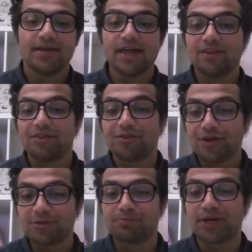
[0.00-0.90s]
And the
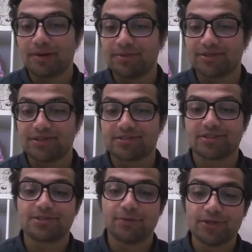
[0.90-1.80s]
third parameter
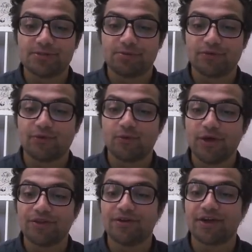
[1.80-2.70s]
is responsible for
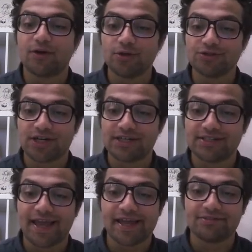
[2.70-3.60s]
whether the
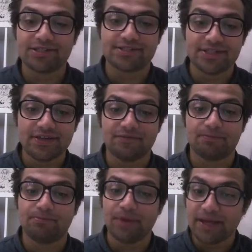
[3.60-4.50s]
contract can
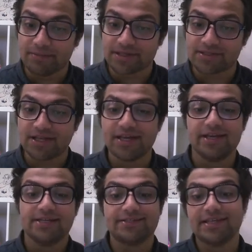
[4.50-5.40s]
receive payments.
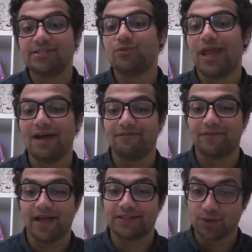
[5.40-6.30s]
Since we
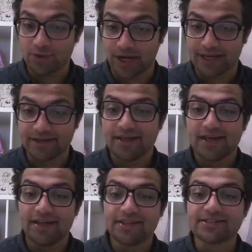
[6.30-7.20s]
have a token,
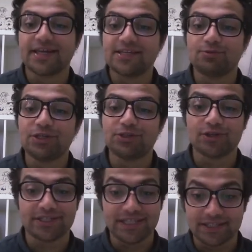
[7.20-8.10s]
in this case we
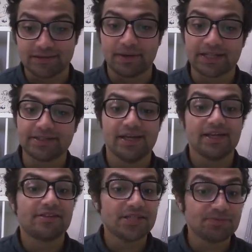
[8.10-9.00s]
don't need it, but
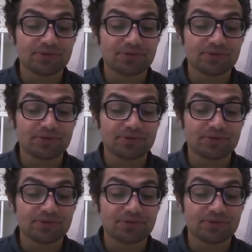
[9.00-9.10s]
this